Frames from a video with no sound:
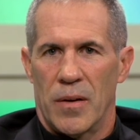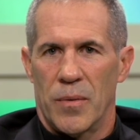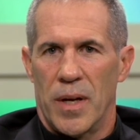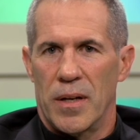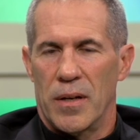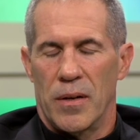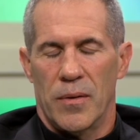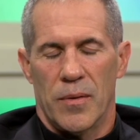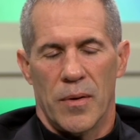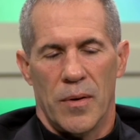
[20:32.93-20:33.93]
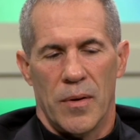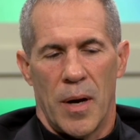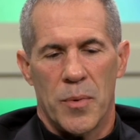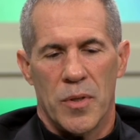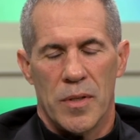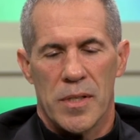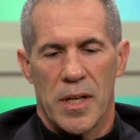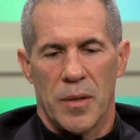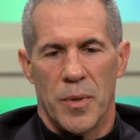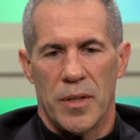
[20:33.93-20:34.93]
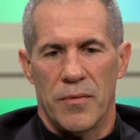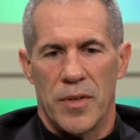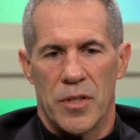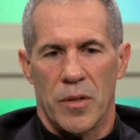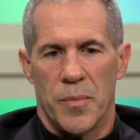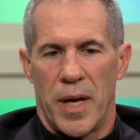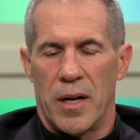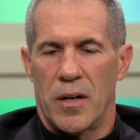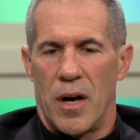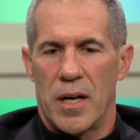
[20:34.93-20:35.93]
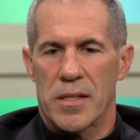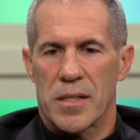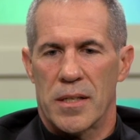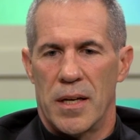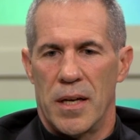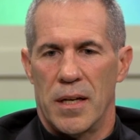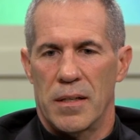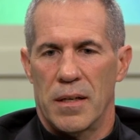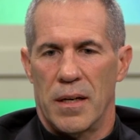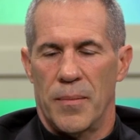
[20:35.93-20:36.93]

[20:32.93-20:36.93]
We had an opportunity to celebrate the Vigil of Pentecost and